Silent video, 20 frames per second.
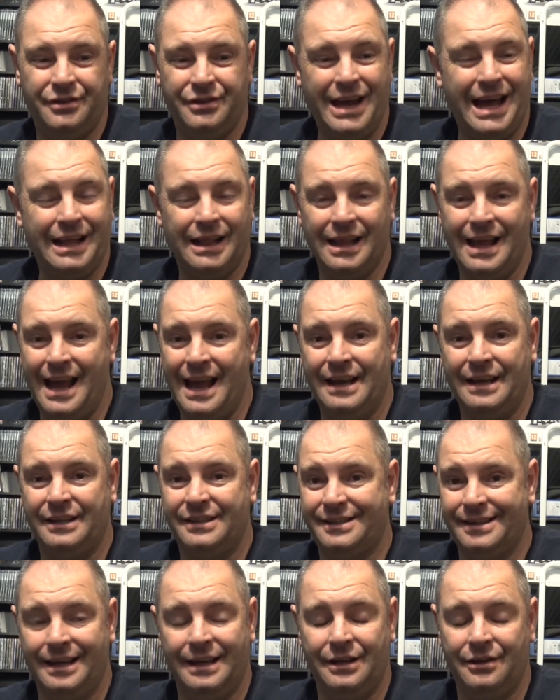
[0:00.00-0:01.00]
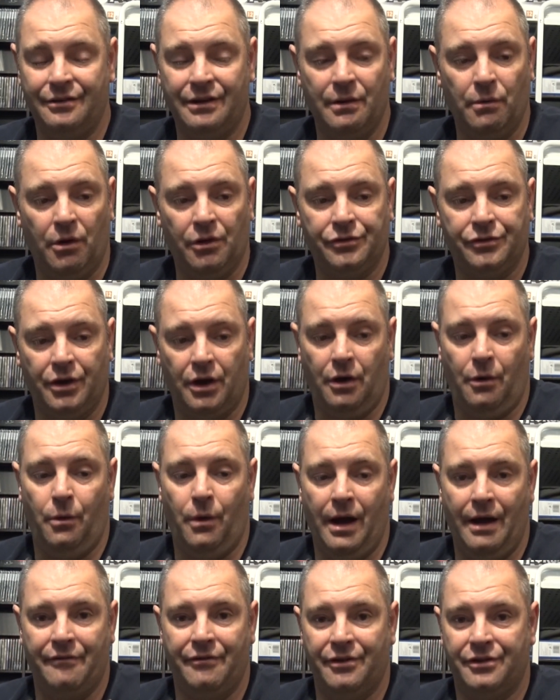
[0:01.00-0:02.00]
hardly any scenery
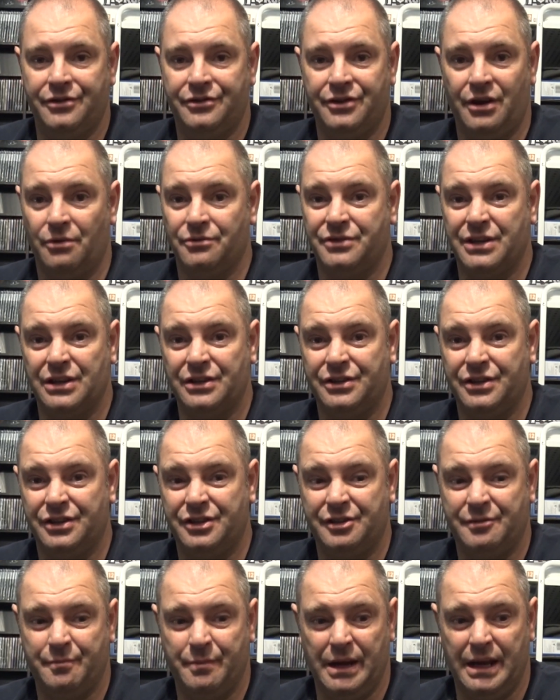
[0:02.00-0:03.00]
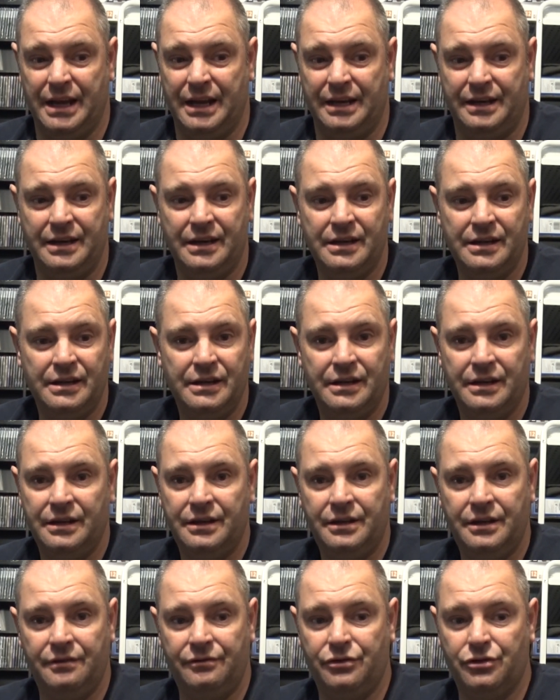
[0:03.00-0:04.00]
whatsoever. There's no sense of speed.
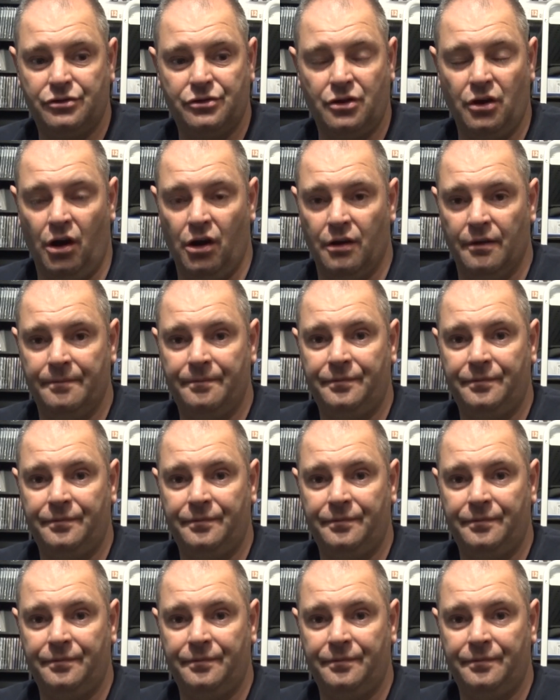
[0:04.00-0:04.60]
You've just got,